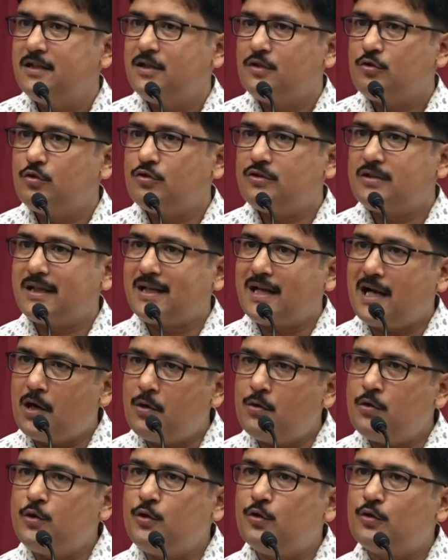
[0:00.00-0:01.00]
So
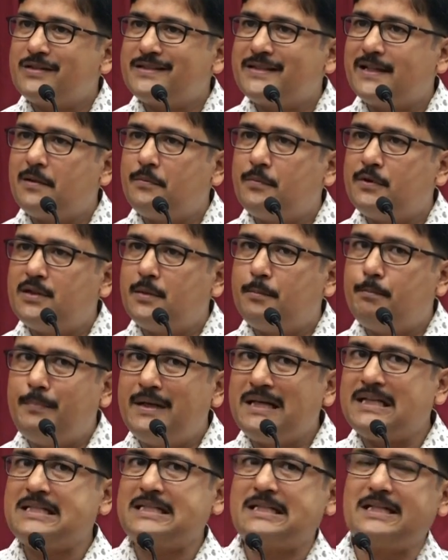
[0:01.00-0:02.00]
surround yourself with the
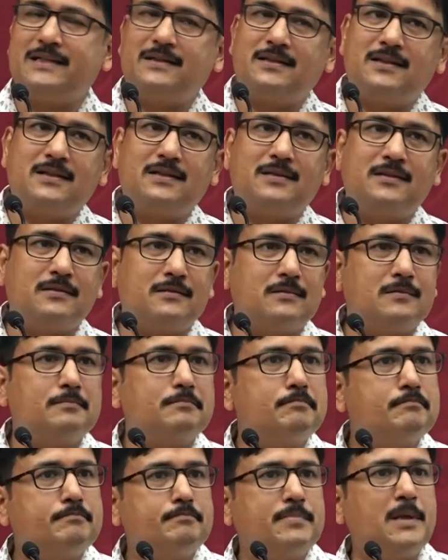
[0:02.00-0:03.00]
best in the
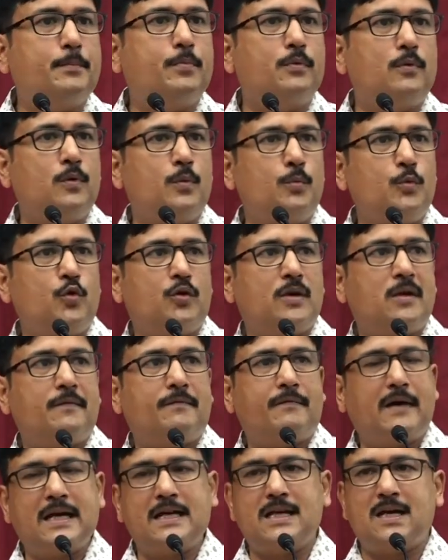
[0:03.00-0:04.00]
people whom you can
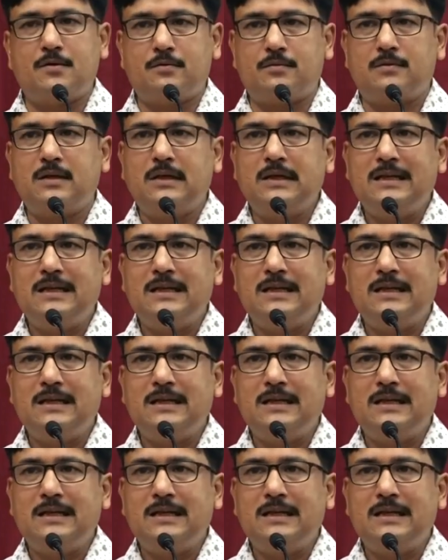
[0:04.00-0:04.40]
find out.